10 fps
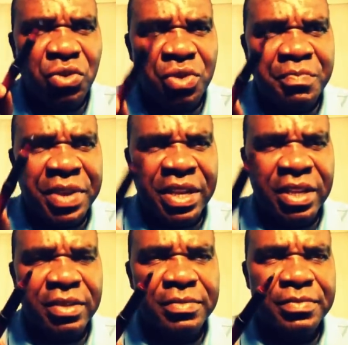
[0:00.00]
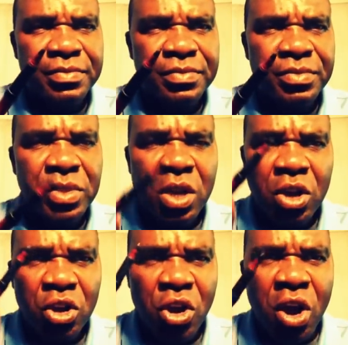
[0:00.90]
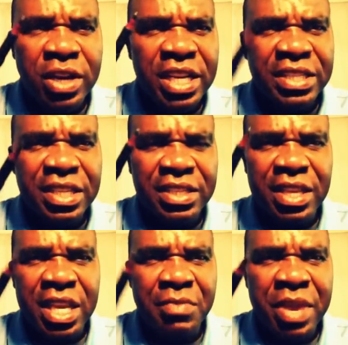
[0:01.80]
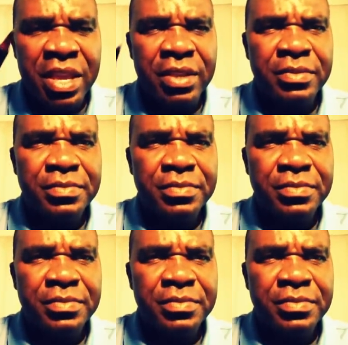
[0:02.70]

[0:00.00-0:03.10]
to repeat it God exists in me.